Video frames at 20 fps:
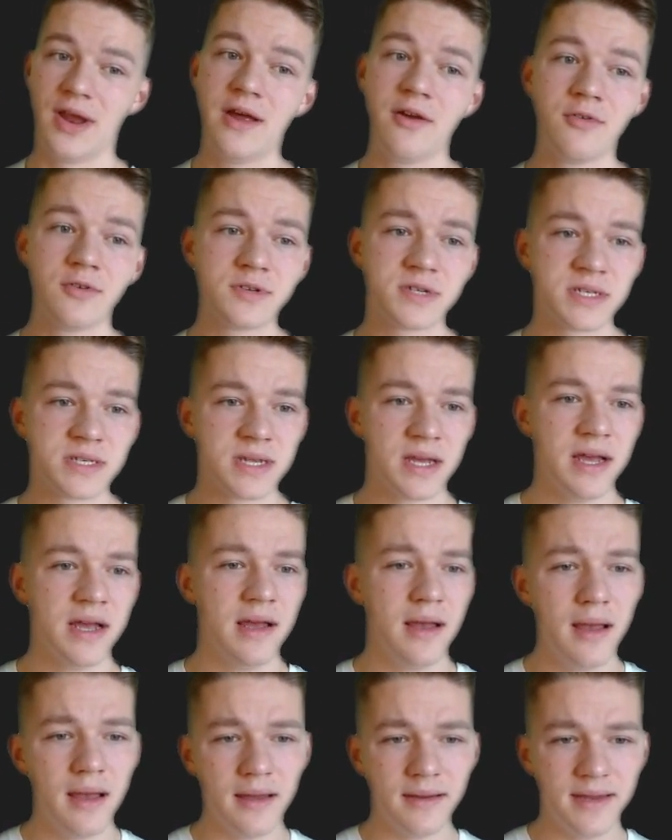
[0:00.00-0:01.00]
errors.
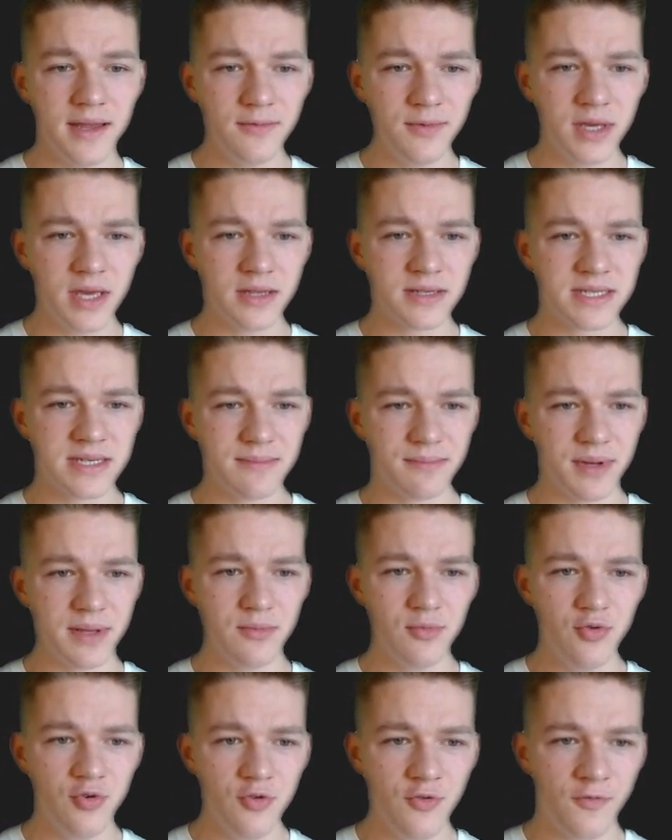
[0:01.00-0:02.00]
Then we can simply
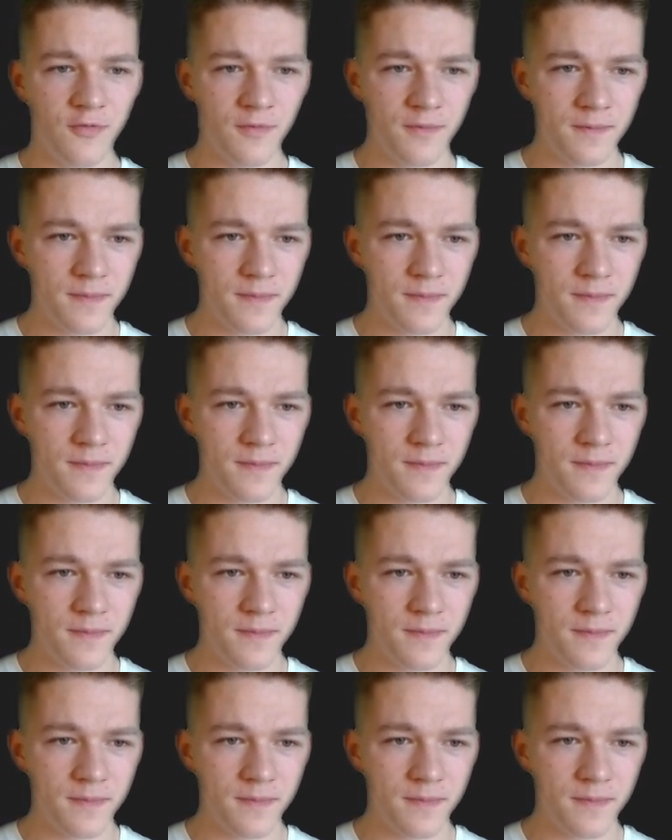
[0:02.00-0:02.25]
move,